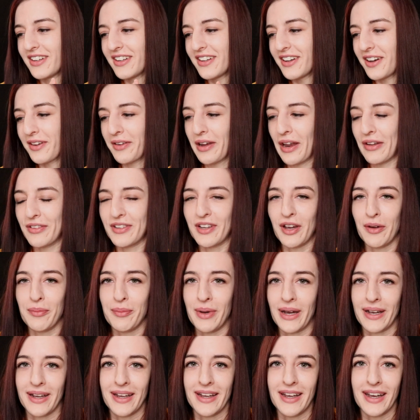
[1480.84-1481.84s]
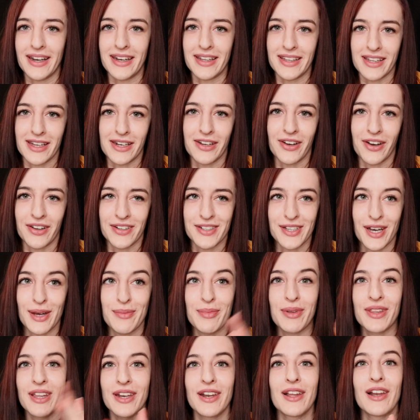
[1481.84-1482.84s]
I'm gonna have to come back and get it then, aren't I?"
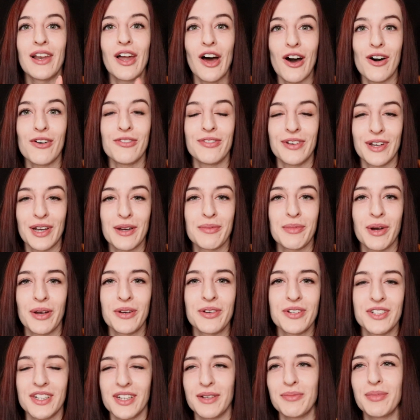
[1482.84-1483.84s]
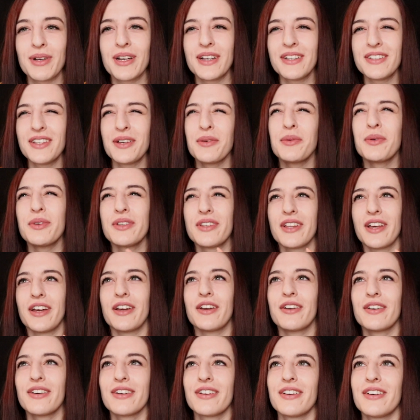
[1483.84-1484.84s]
But then a laughing emoji because it was
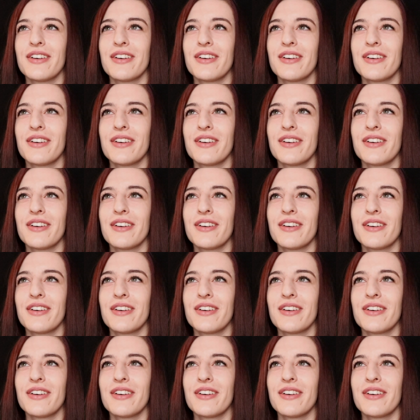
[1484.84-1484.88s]
like